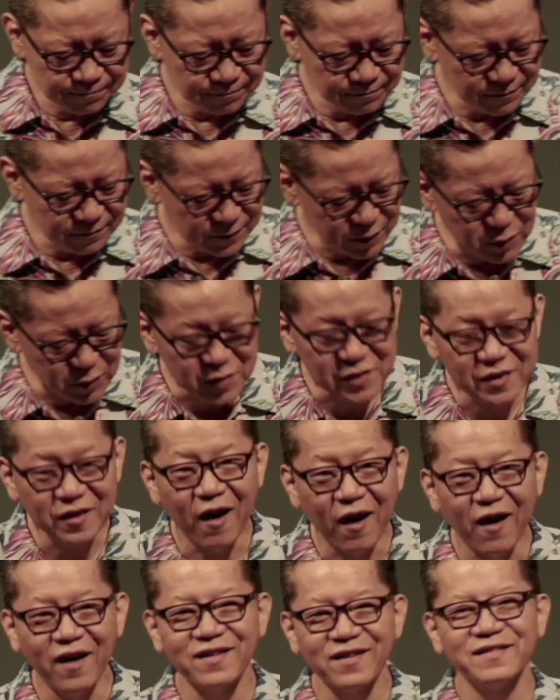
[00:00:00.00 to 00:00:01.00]
new
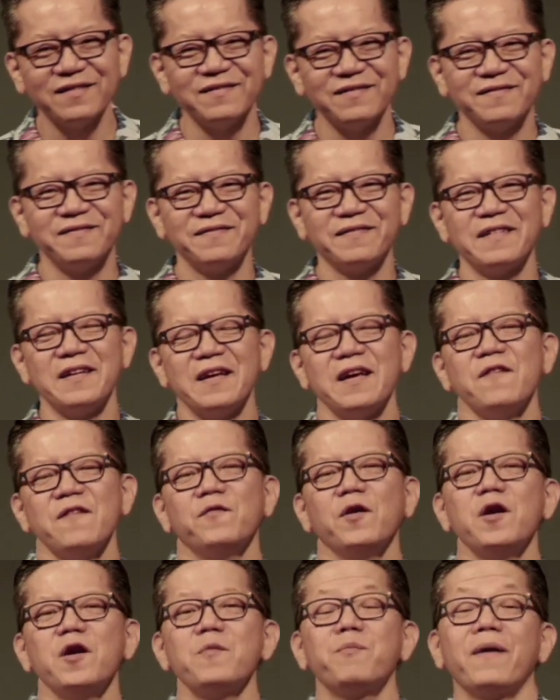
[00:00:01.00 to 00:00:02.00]
song.
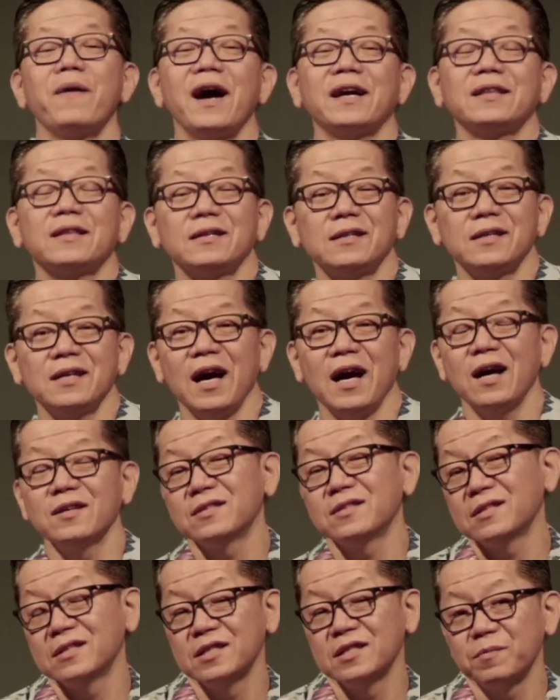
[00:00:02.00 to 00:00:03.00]
Very practically, how
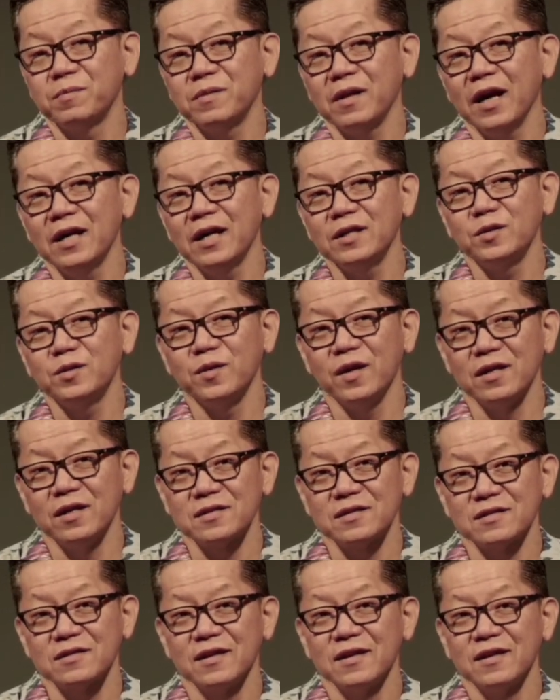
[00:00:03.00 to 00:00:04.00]
does it apply to
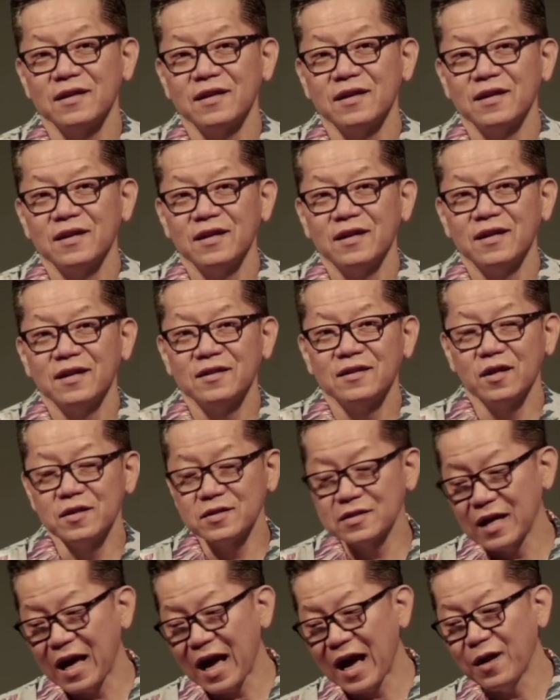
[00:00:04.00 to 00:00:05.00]
us? Does
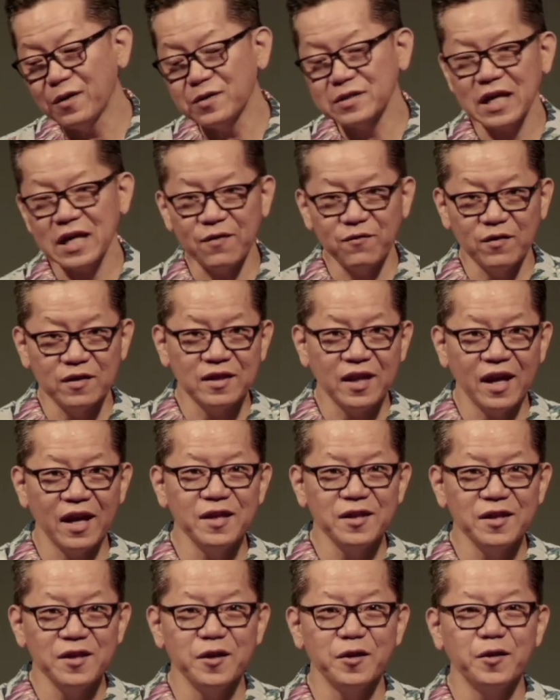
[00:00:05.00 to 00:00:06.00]
the house have a
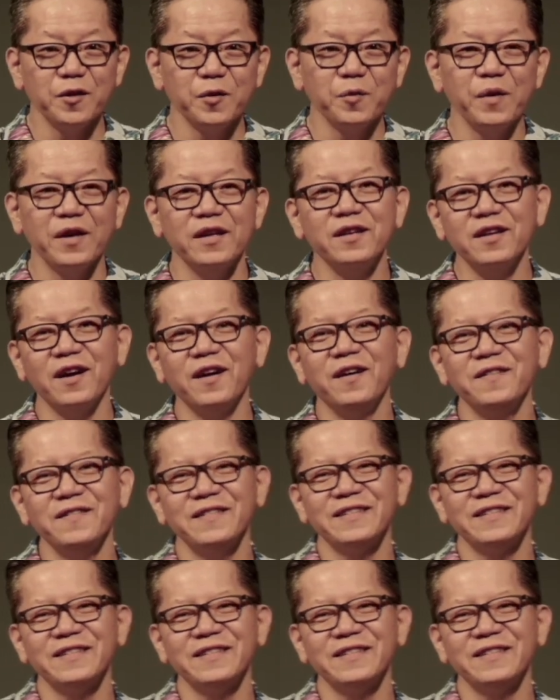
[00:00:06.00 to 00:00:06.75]
10 year window?